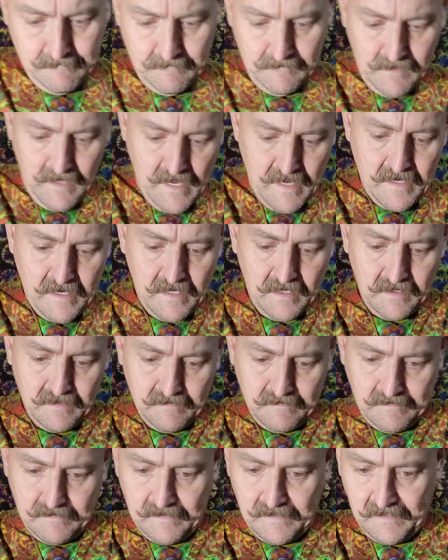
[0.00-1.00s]
Letting it
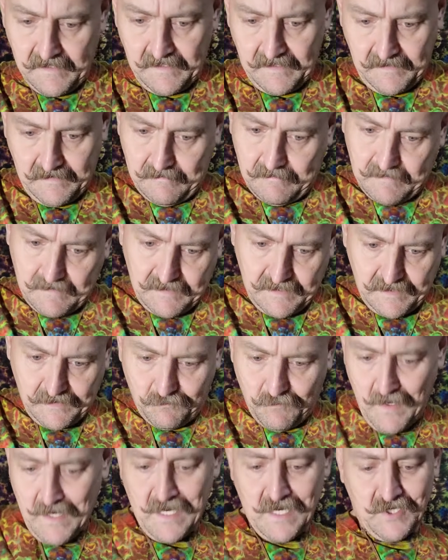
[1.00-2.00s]
just
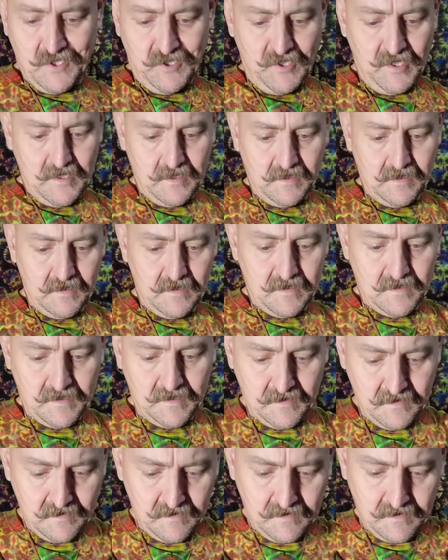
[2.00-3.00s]
smash into
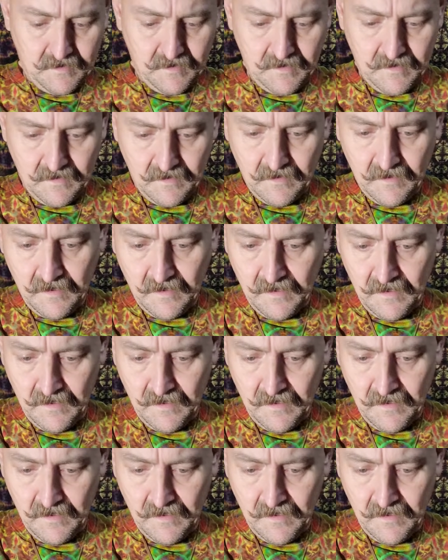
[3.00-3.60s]
the